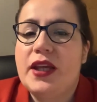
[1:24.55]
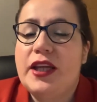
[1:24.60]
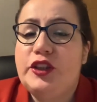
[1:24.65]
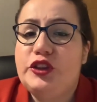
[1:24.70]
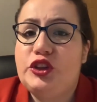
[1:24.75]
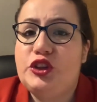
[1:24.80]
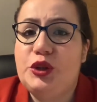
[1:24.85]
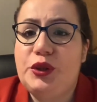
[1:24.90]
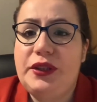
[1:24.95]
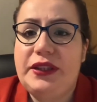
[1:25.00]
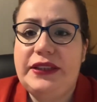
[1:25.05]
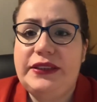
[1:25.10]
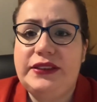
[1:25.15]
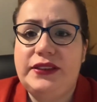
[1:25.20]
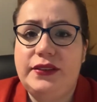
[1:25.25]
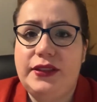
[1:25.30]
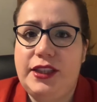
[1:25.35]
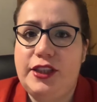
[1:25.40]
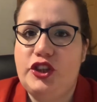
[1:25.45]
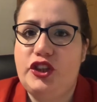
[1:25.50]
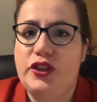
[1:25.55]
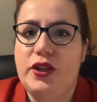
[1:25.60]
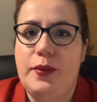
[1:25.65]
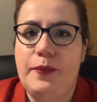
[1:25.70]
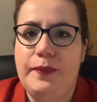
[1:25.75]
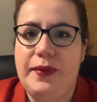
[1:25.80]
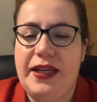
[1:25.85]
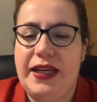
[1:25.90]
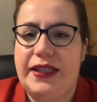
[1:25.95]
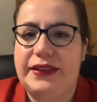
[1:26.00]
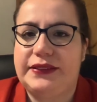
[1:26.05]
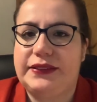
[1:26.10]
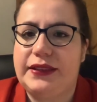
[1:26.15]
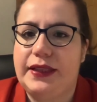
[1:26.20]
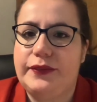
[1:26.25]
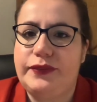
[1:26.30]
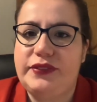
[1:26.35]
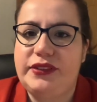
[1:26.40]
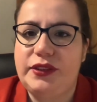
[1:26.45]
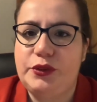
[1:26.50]
Should the donation be
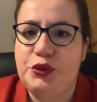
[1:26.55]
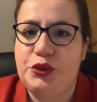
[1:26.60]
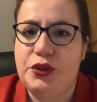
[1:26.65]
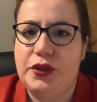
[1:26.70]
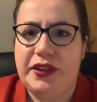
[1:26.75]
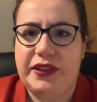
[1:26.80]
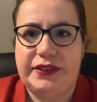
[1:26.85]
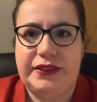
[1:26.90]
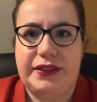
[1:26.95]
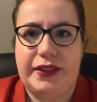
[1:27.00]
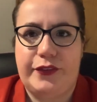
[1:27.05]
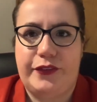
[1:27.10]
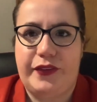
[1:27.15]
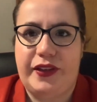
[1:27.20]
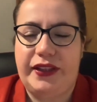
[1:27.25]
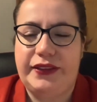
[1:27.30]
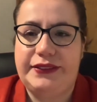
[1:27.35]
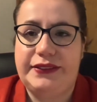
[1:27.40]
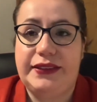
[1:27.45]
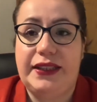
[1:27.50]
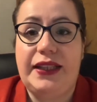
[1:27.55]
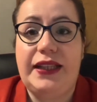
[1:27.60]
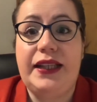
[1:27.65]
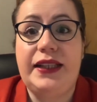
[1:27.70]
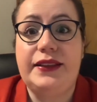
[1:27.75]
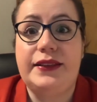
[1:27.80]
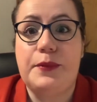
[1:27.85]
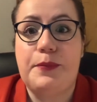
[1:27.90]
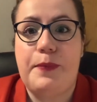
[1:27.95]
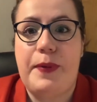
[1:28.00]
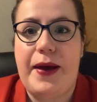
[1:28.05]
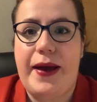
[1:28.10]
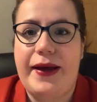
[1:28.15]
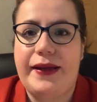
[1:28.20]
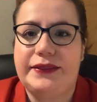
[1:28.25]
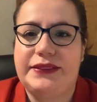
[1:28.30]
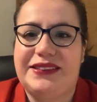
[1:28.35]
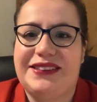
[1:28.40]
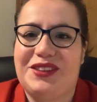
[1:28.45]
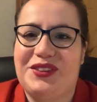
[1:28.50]
accepted to receive it? It
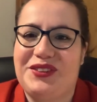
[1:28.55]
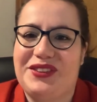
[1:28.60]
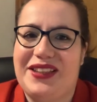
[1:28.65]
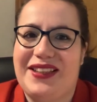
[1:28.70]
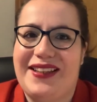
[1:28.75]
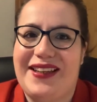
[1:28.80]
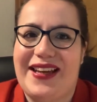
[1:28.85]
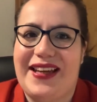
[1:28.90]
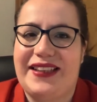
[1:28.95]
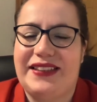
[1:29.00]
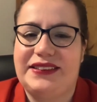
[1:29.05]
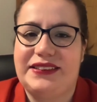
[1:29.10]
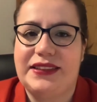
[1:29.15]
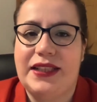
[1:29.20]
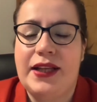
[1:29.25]
depends on the case.